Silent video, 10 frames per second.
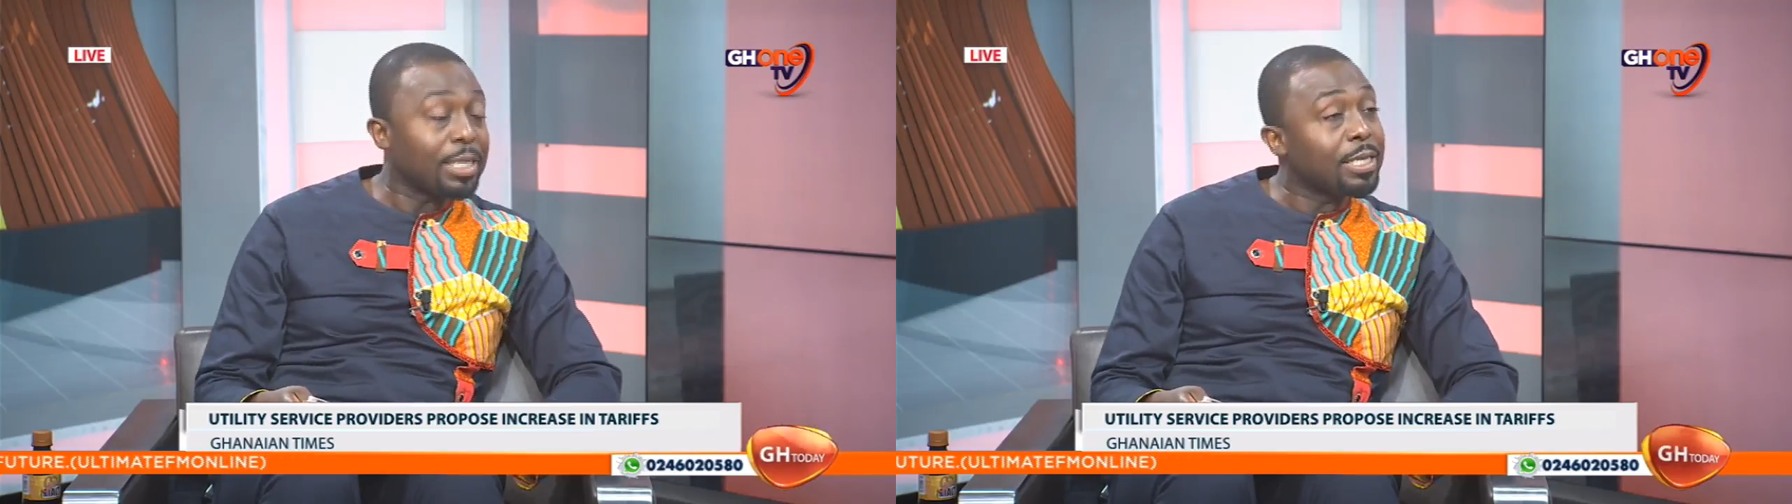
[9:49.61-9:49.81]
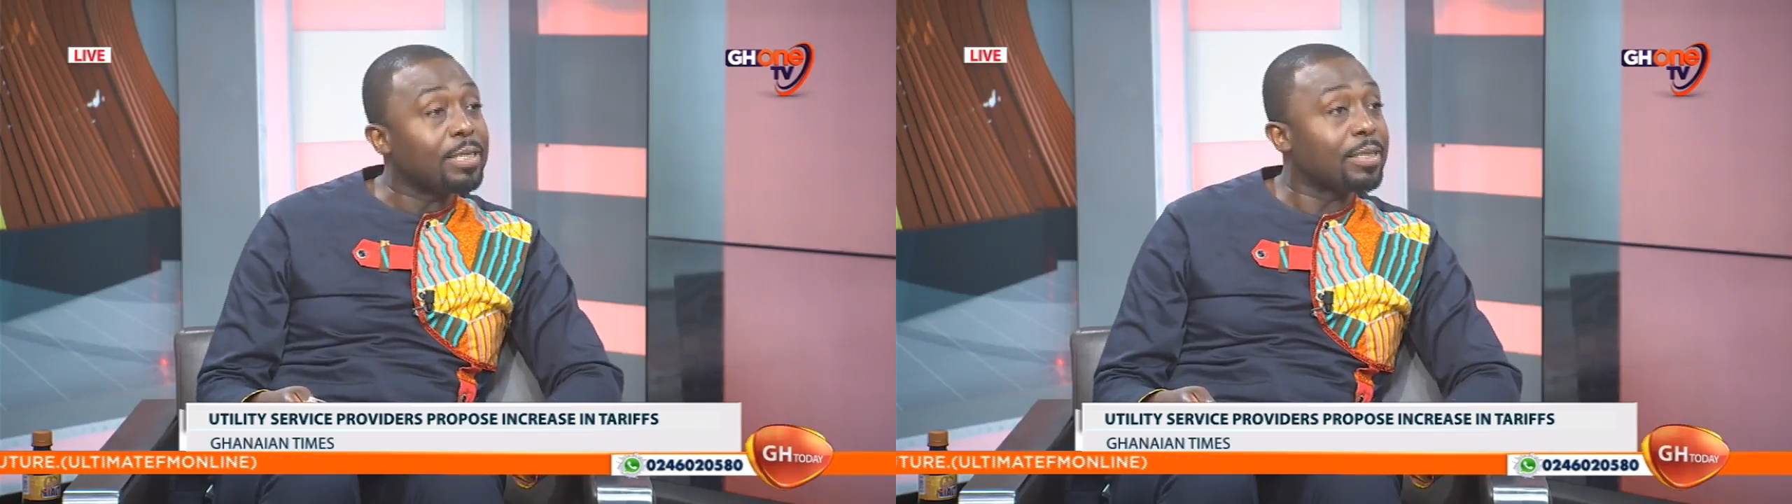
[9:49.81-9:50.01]

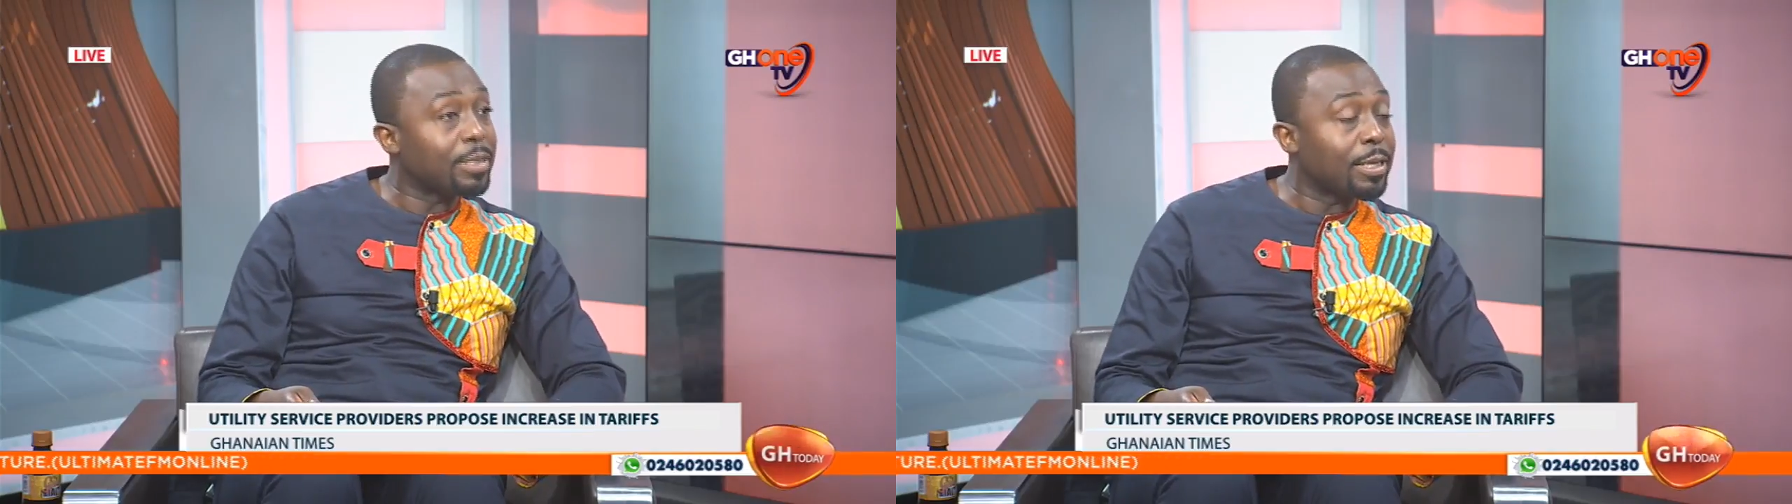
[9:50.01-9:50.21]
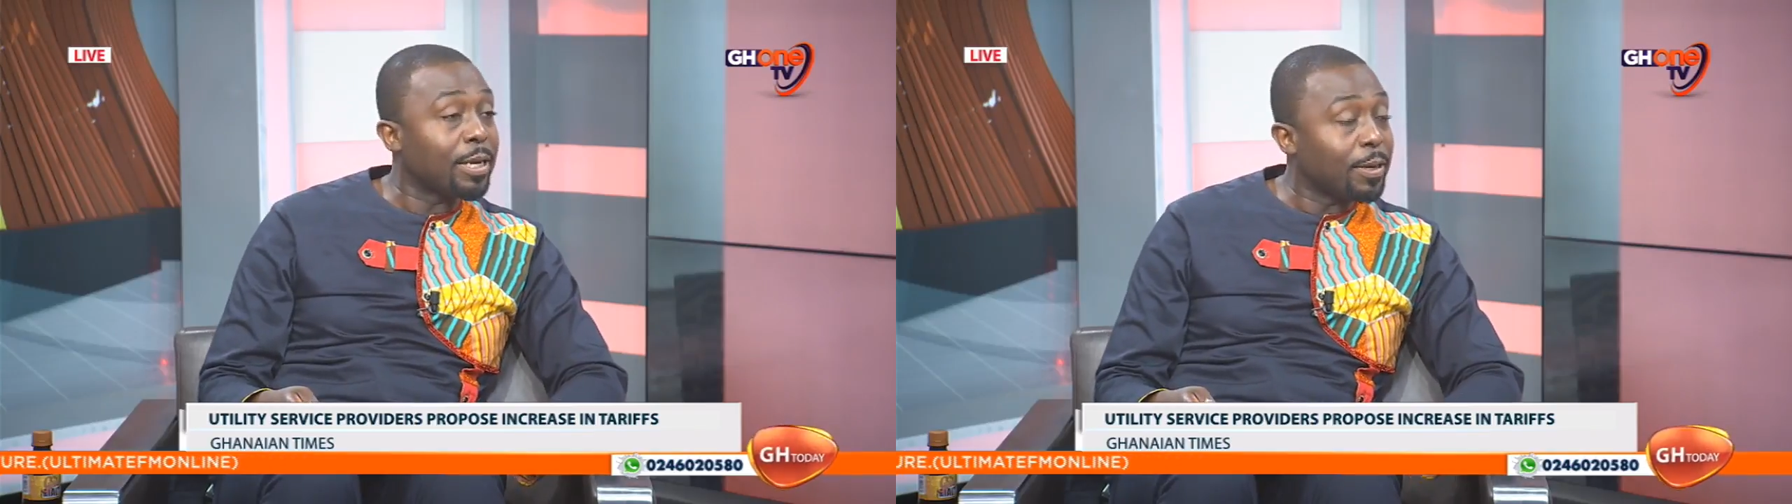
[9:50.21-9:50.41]

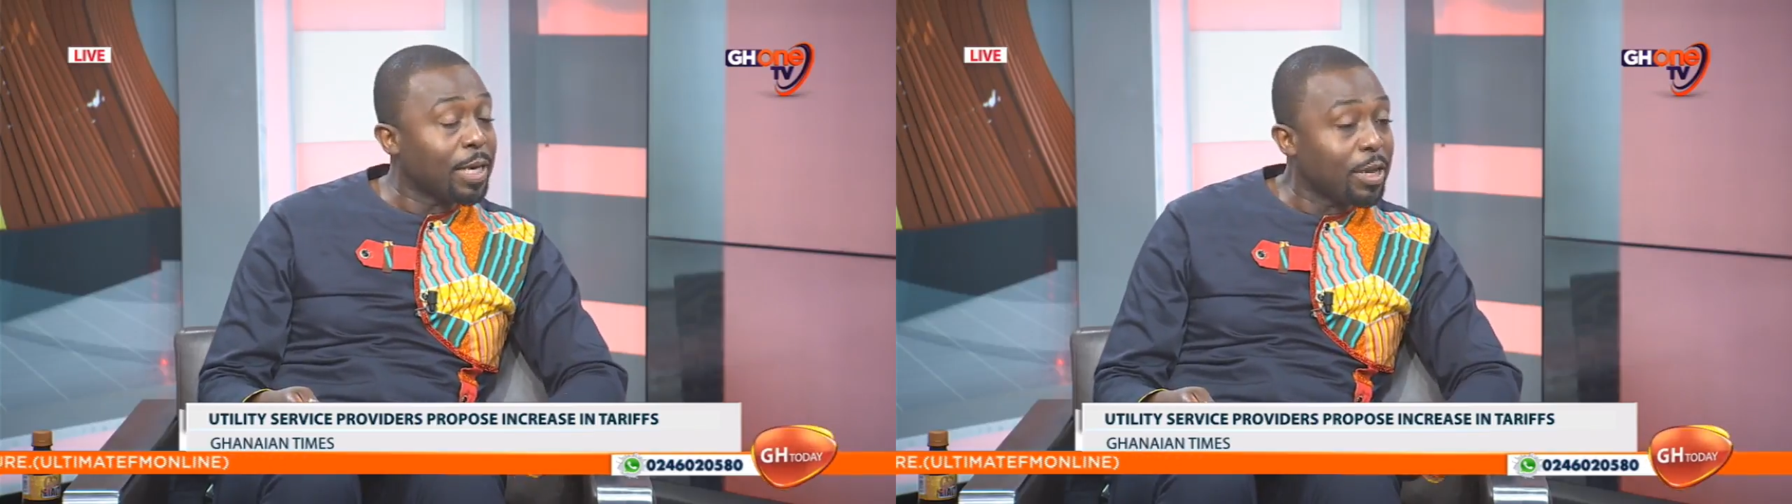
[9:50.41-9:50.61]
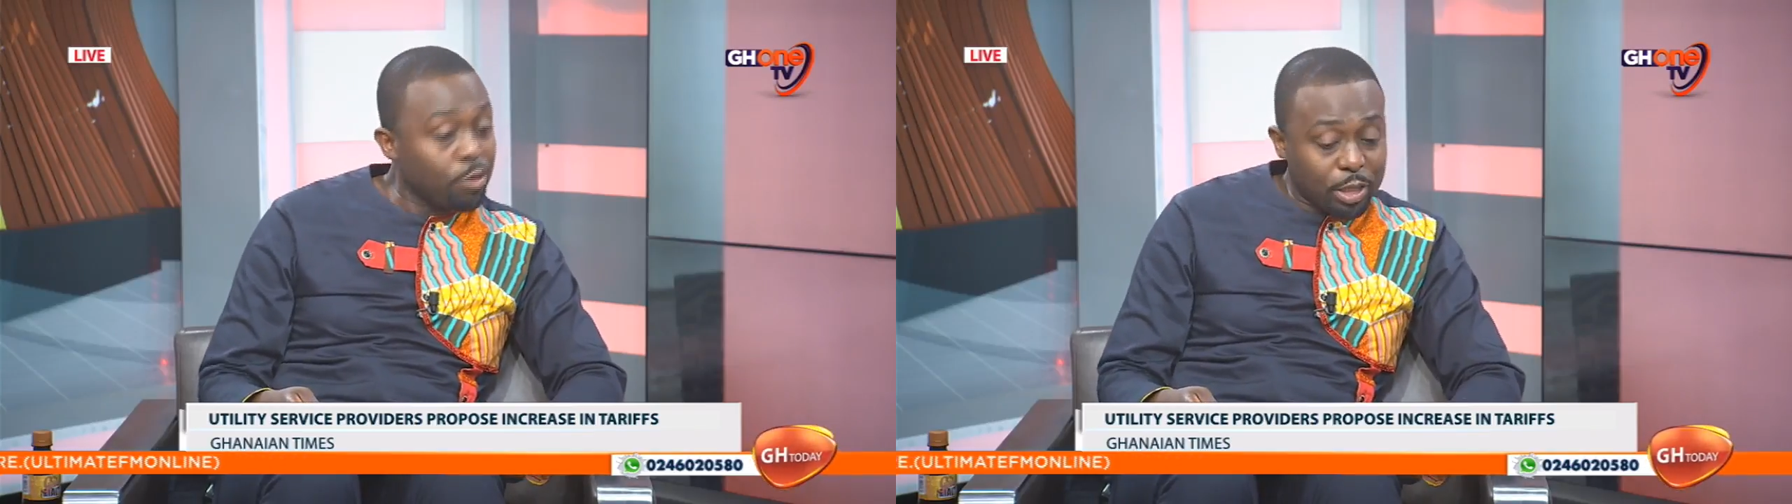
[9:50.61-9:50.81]
these
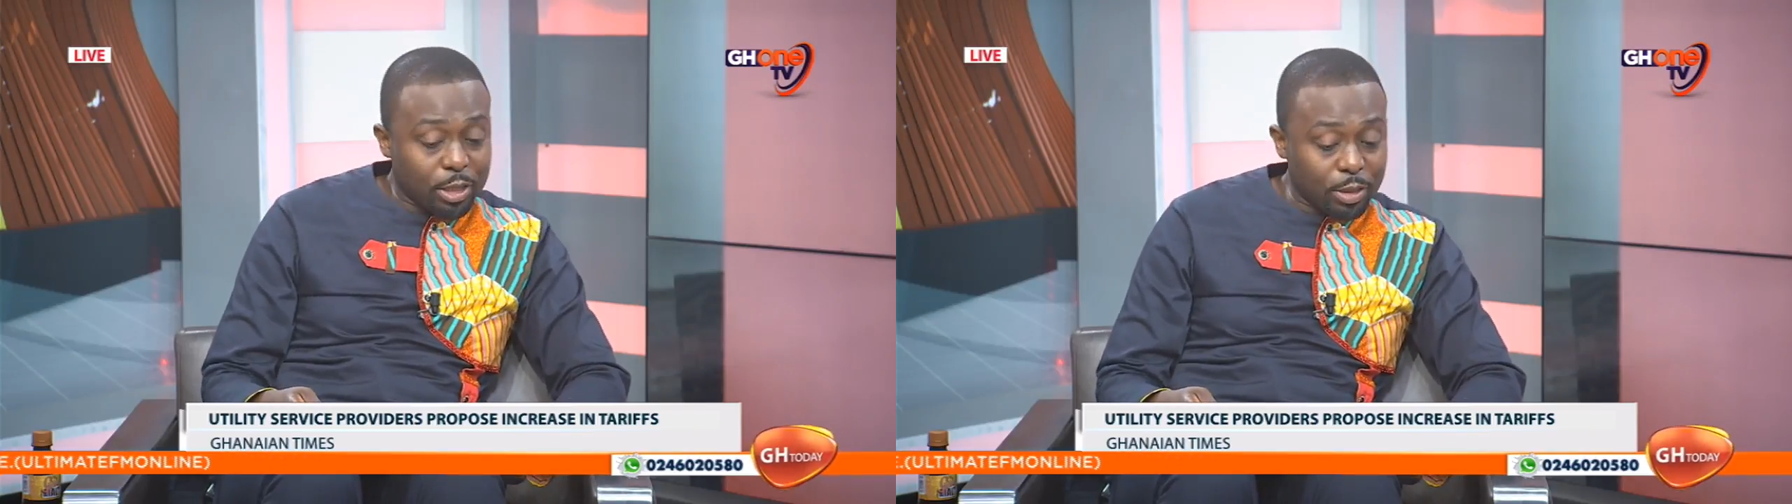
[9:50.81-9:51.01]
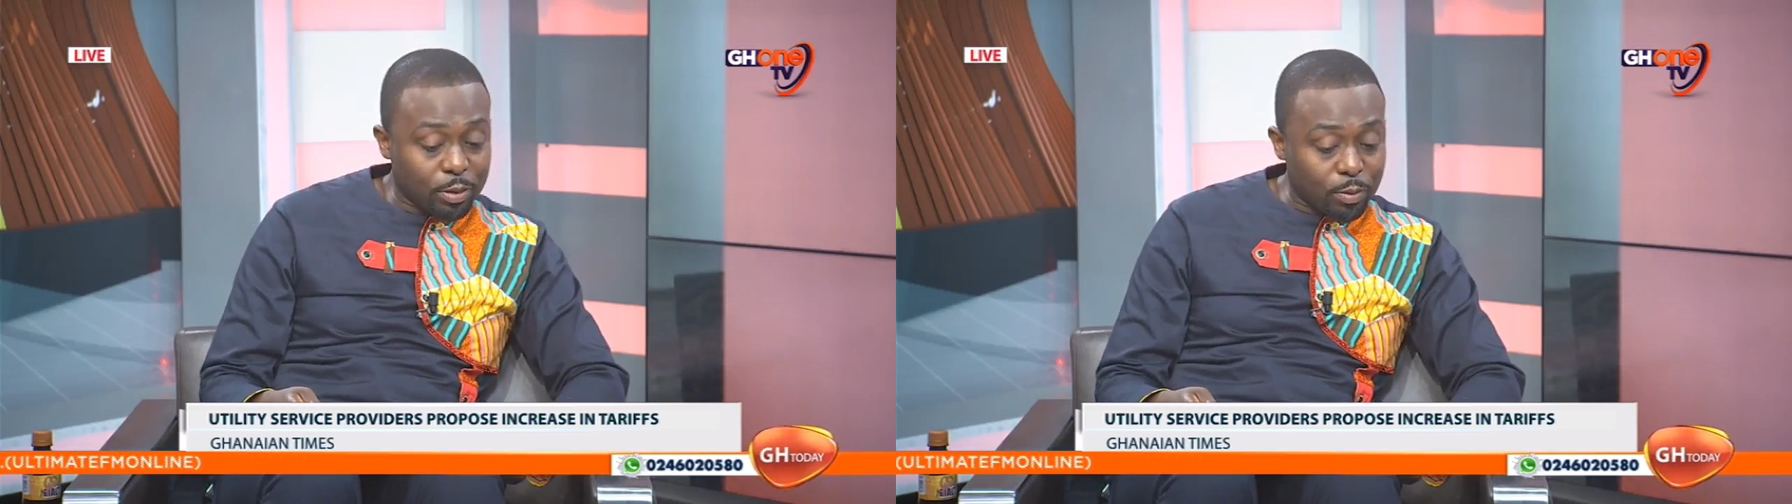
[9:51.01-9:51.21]

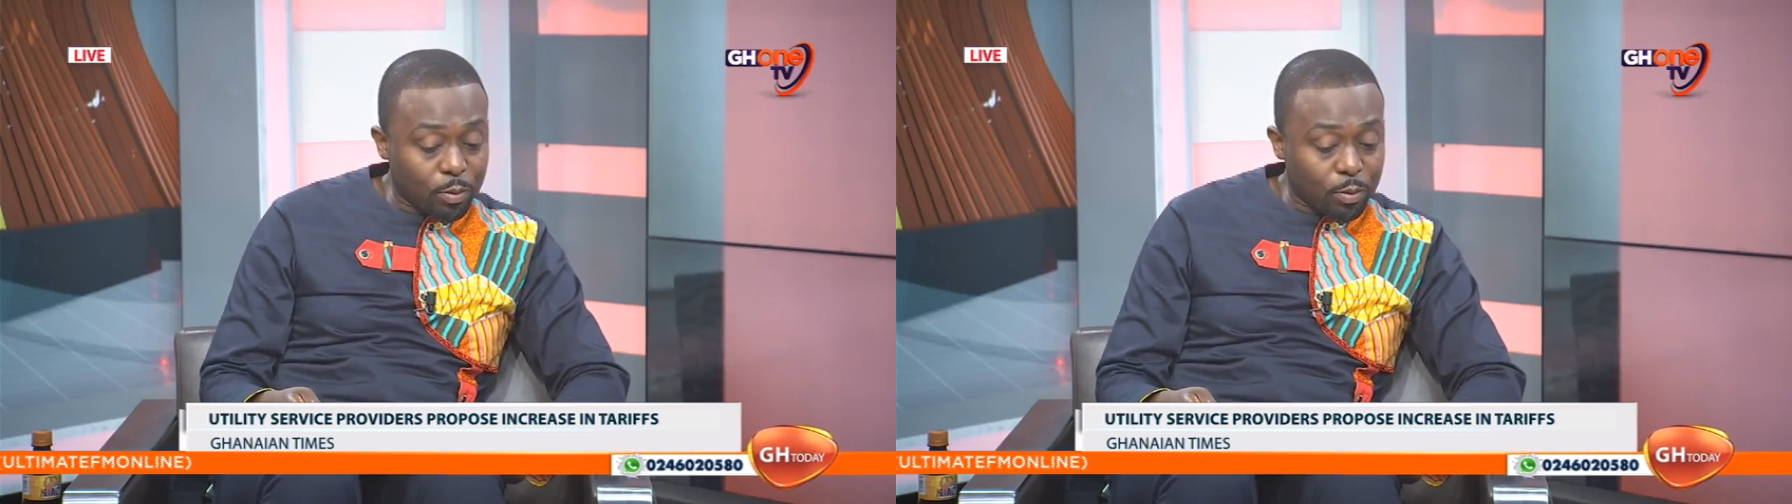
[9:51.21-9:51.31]
increases?